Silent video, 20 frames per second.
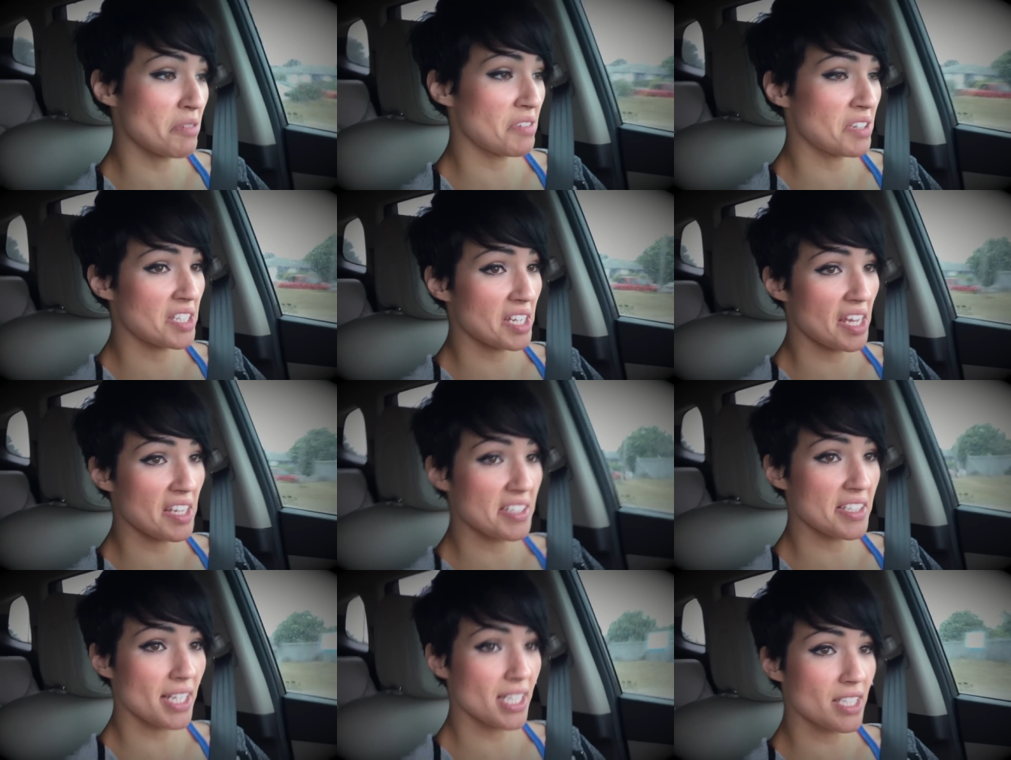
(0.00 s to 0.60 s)
If he
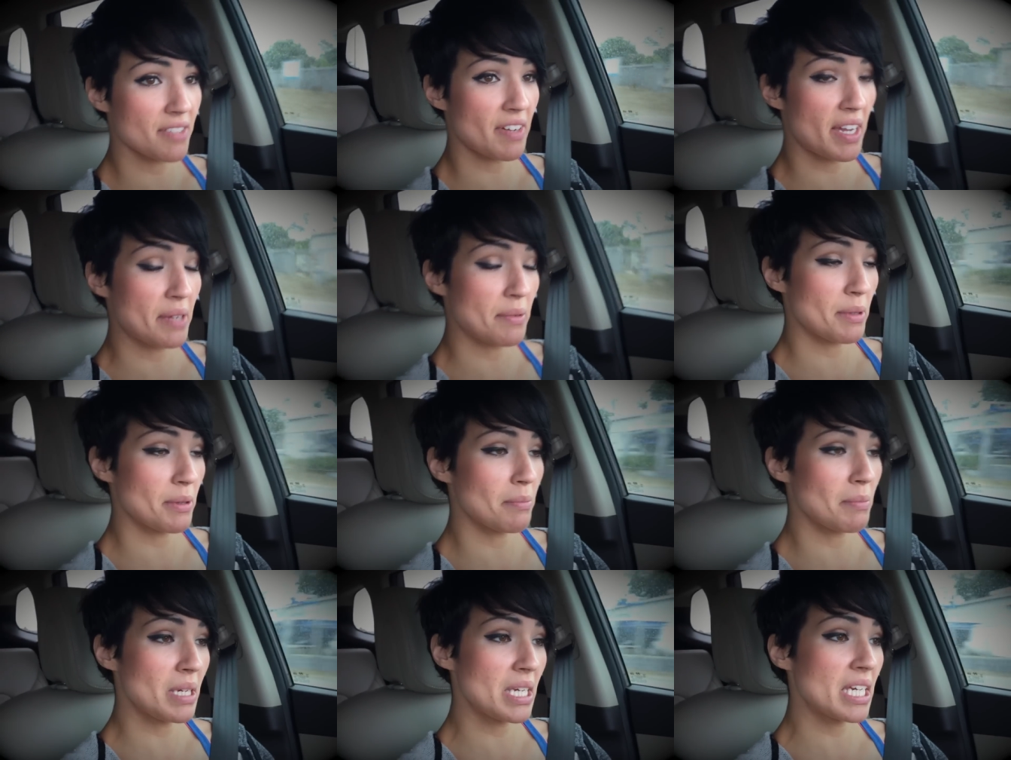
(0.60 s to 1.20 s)
does, that's fine
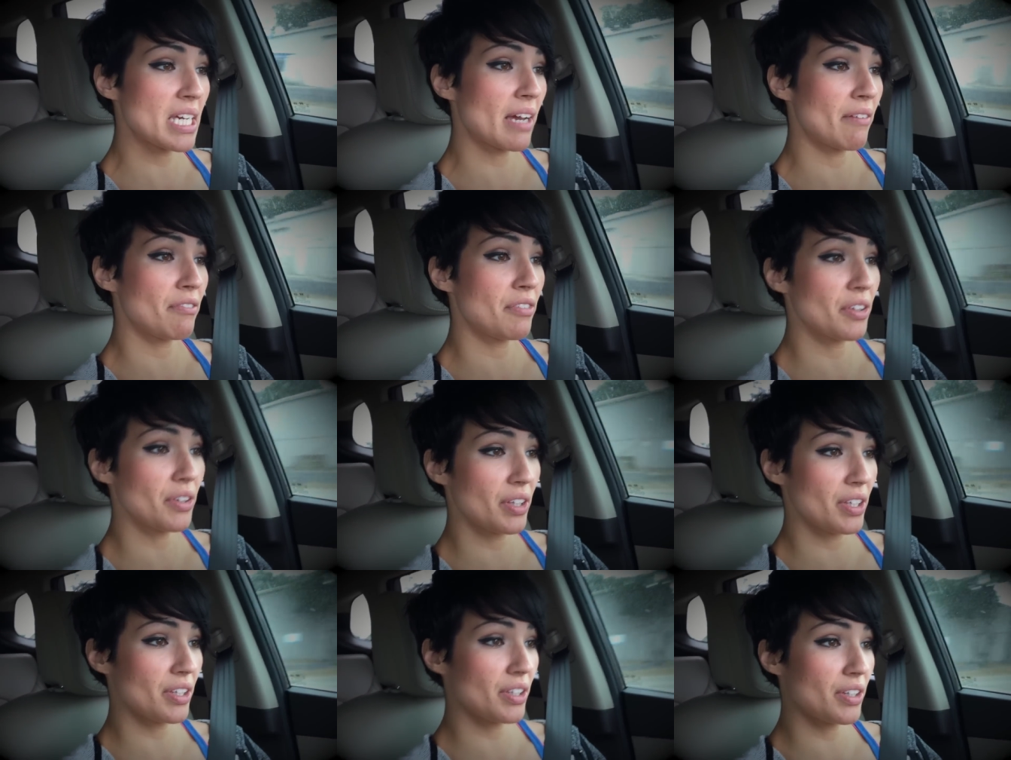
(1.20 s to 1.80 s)
with me. I'm
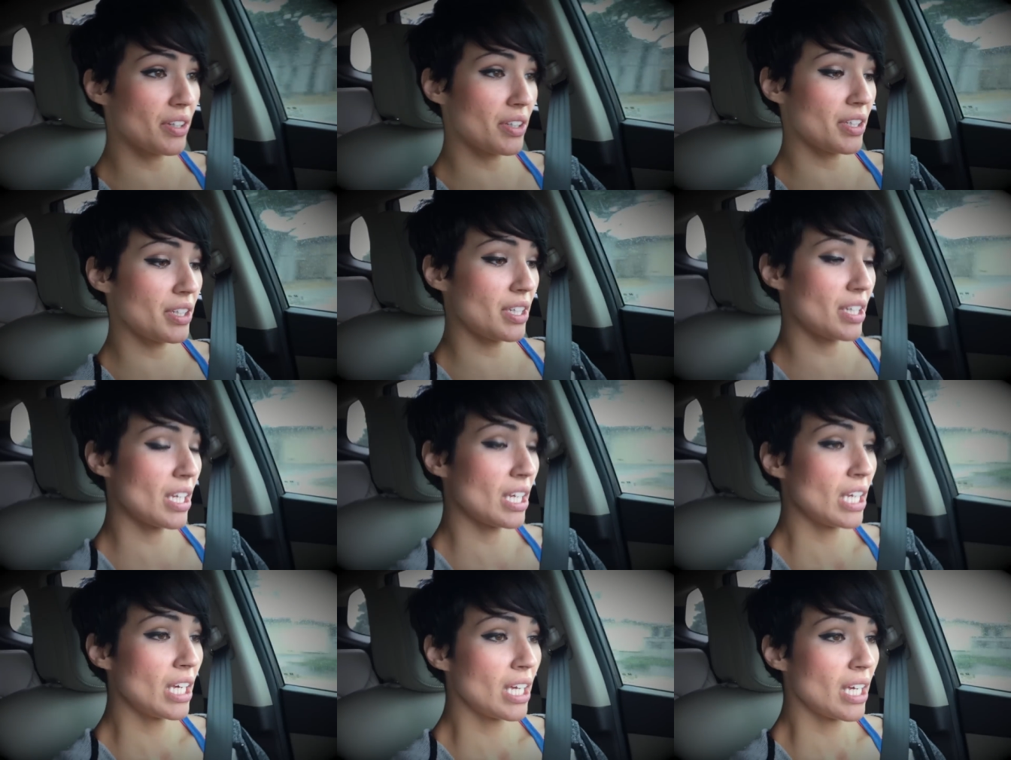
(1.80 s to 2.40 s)
feeling
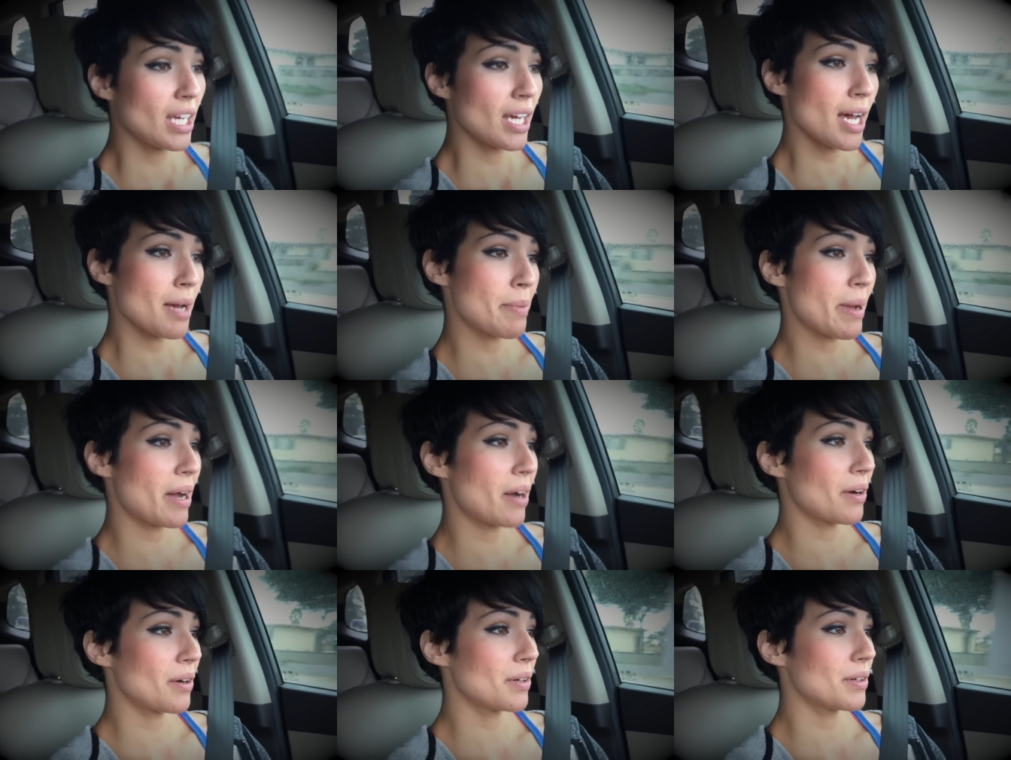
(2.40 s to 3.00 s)
good
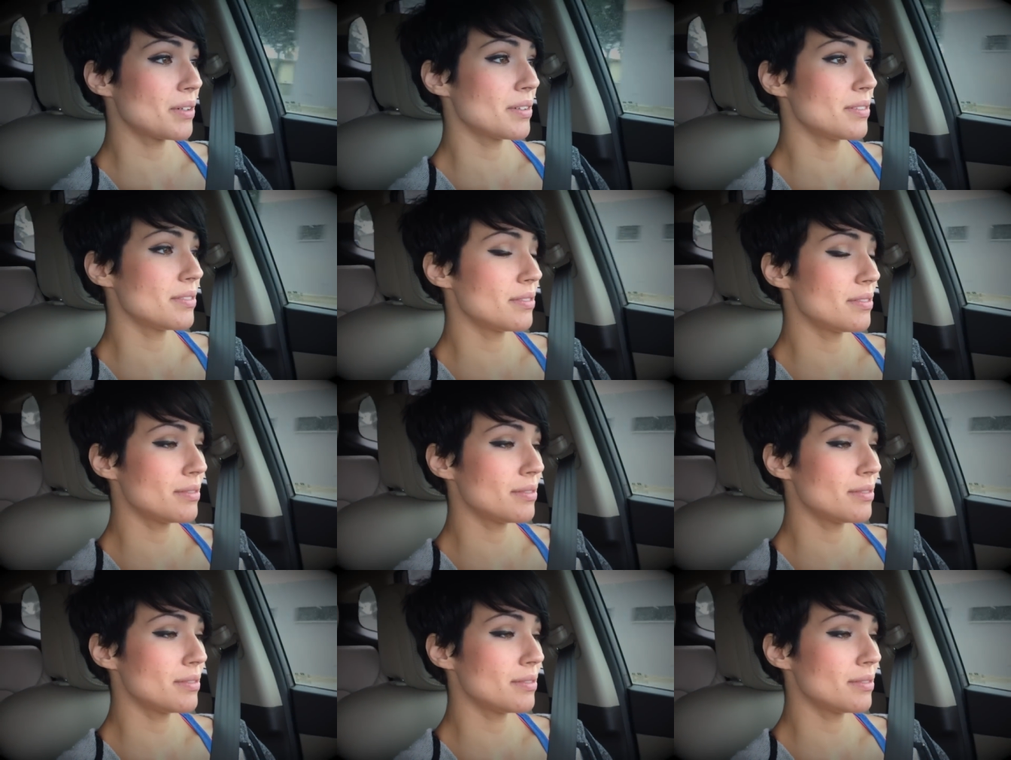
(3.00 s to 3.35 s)
about